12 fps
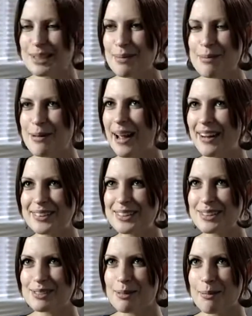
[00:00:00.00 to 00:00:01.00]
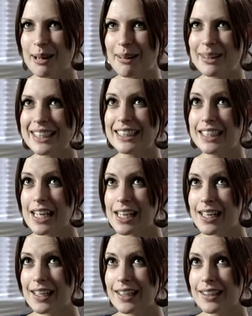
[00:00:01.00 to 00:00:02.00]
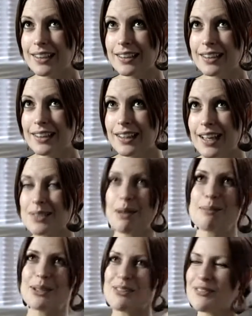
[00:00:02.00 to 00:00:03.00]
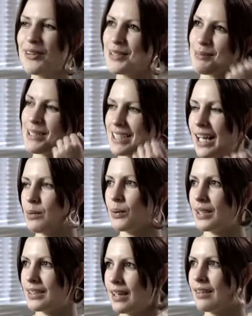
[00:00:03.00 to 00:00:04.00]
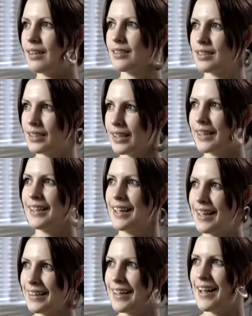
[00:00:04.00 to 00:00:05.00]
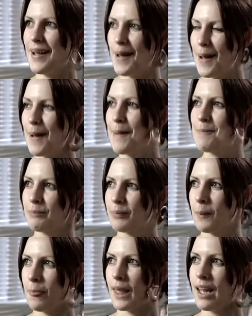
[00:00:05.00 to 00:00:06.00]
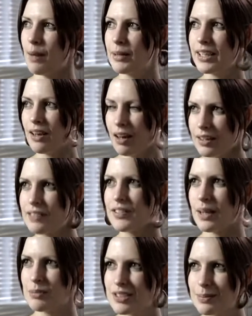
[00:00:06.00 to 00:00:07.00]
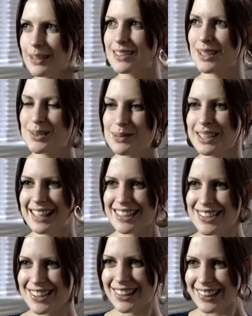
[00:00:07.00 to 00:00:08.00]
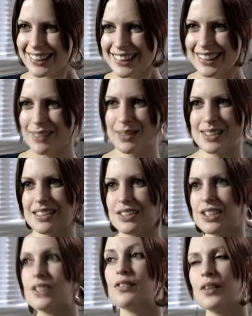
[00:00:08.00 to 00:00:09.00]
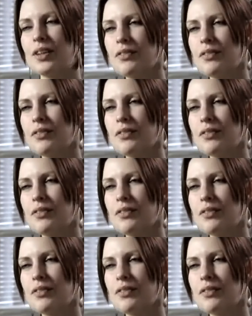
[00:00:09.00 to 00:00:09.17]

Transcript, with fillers: tell my parents for about a year. So I'd be on the phone to my dad walking down London going, yeah, I'm in Cardiff, yeah, I'm just about to go to a lecture. Because it just,